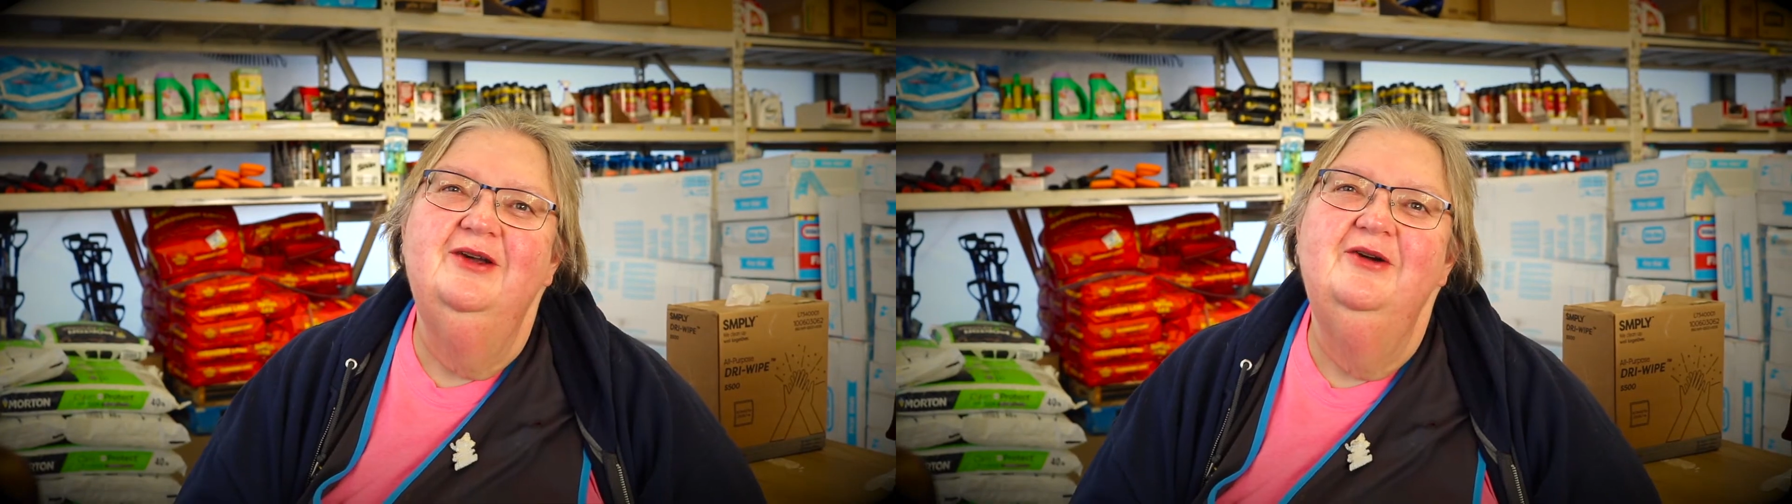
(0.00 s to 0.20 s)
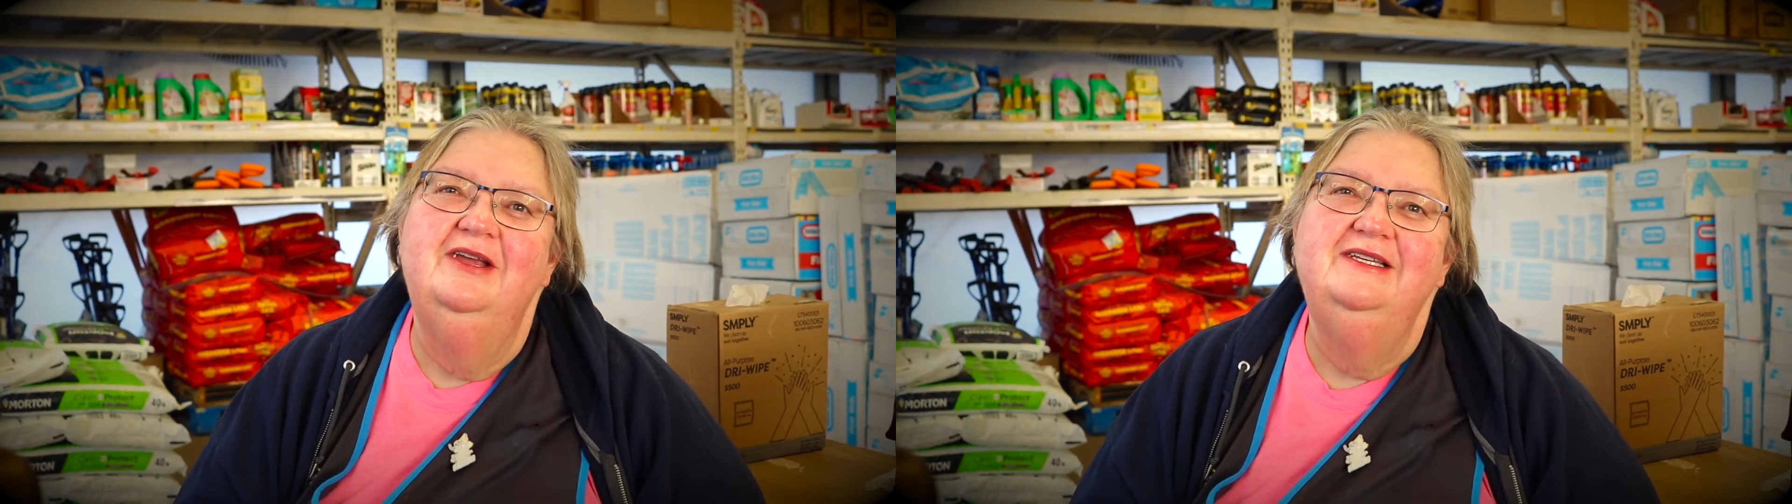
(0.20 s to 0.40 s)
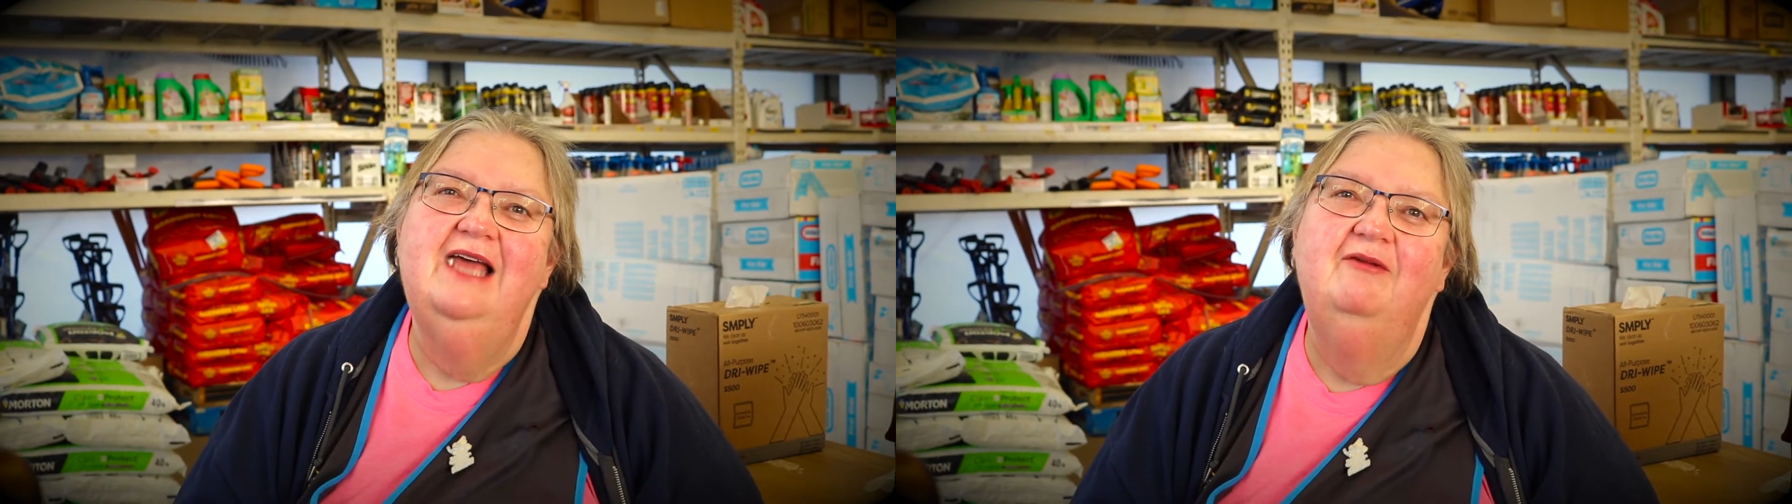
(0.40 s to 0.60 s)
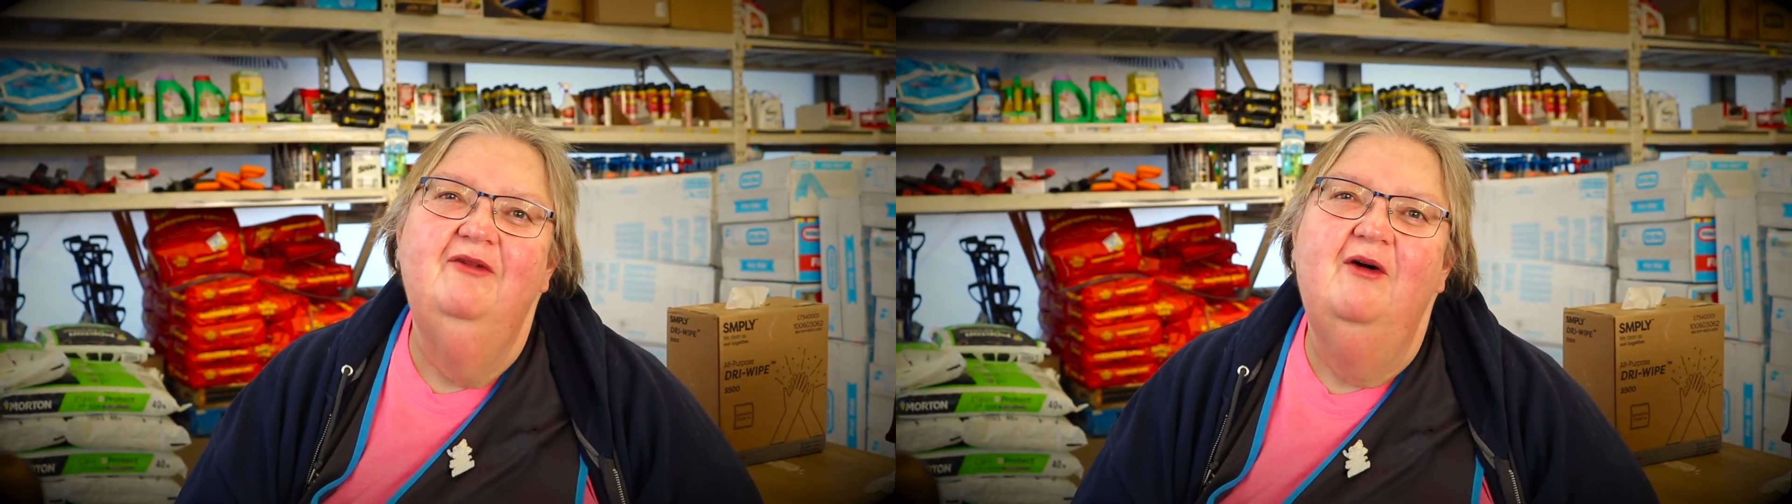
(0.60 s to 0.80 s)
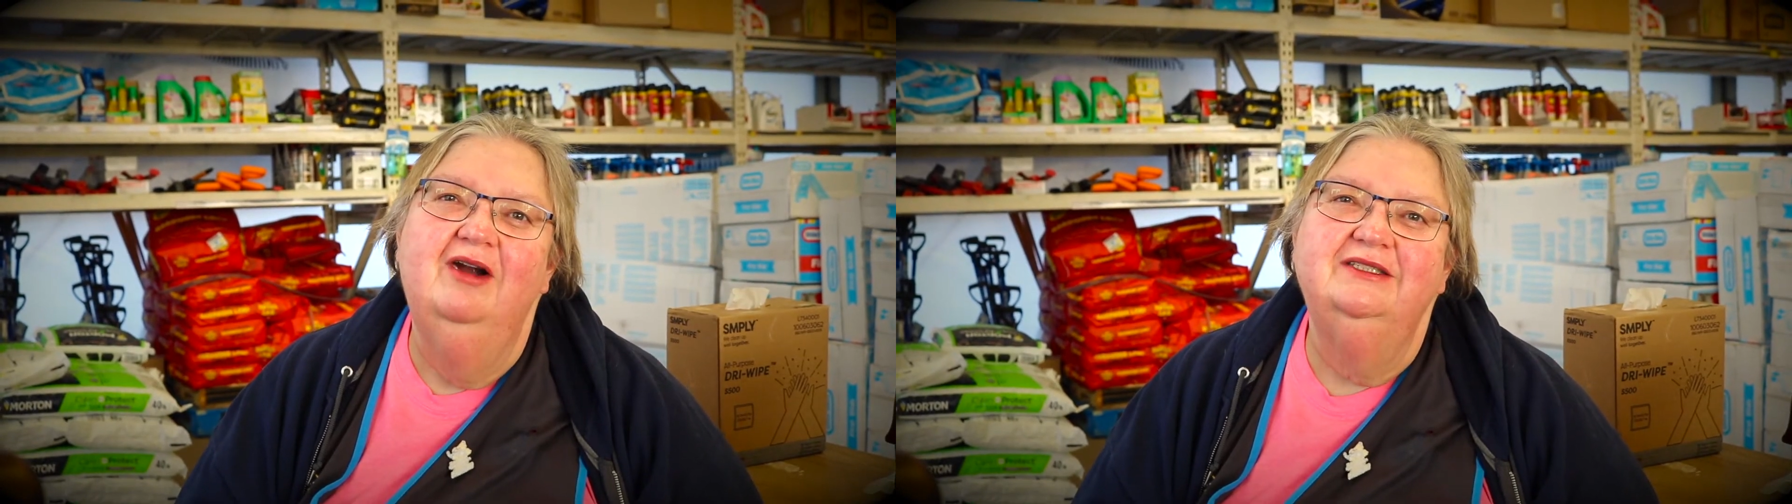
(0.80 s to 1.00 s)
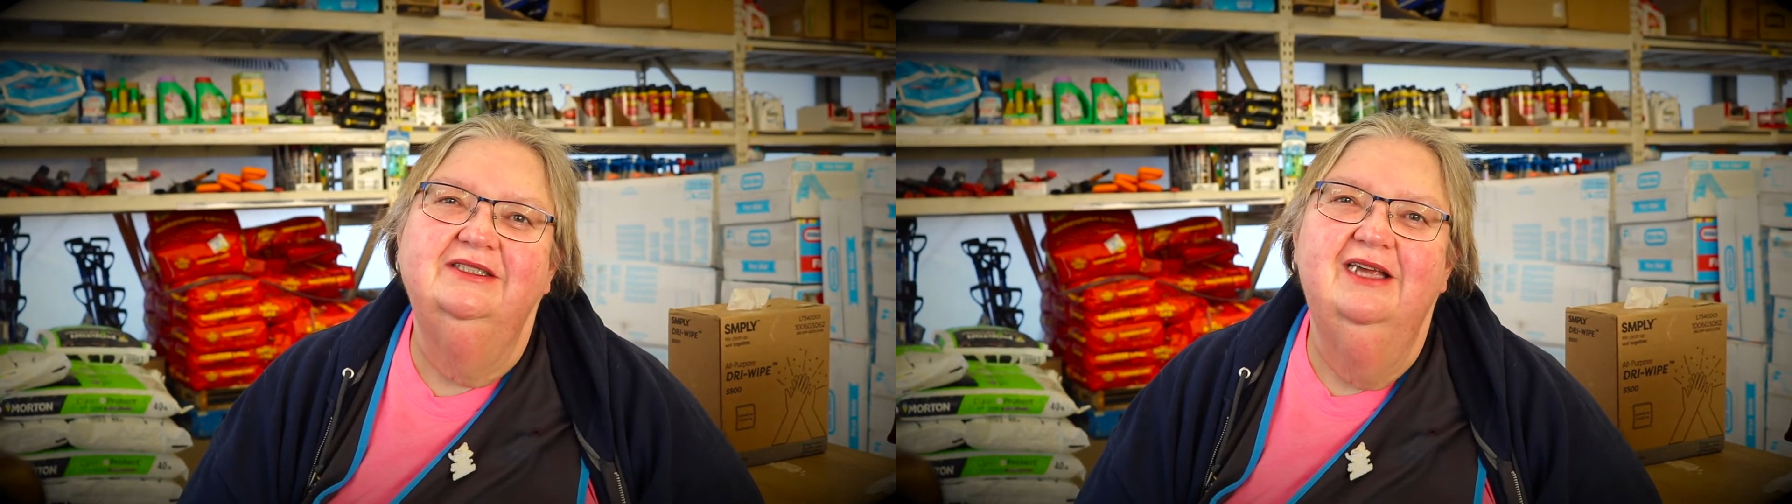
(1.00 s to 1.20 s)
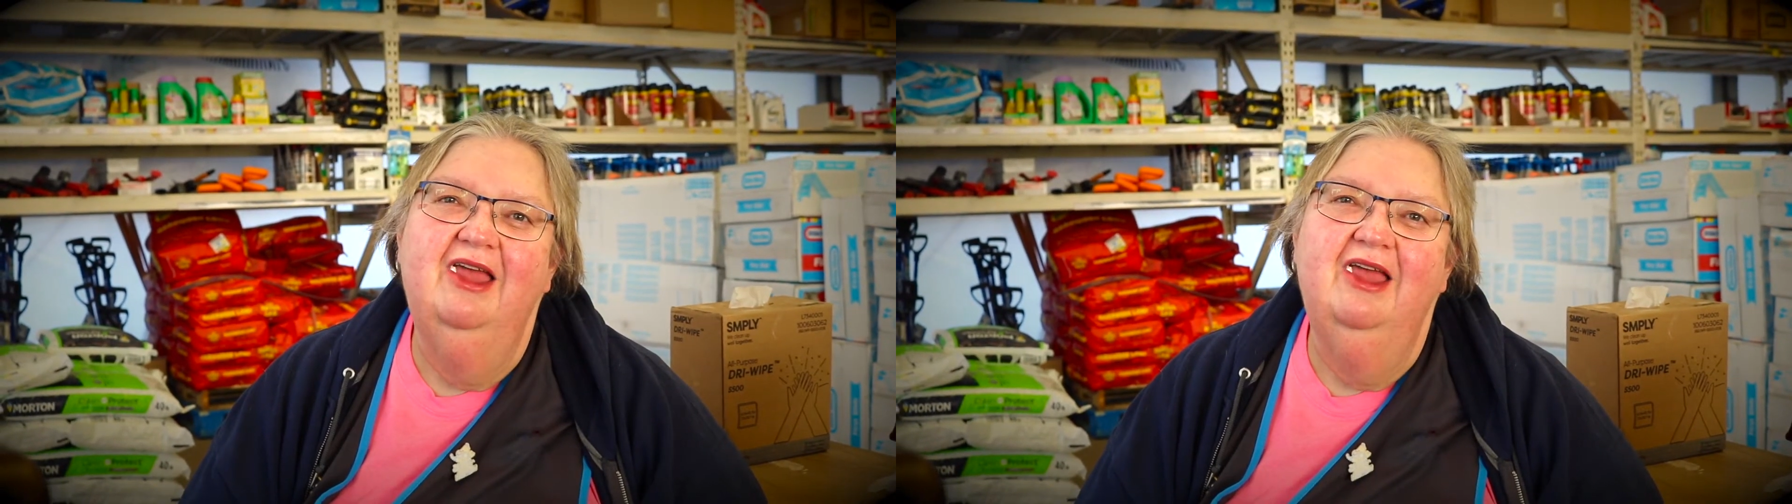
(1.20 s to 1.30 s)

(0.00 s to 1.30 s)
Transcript: cookies out for us.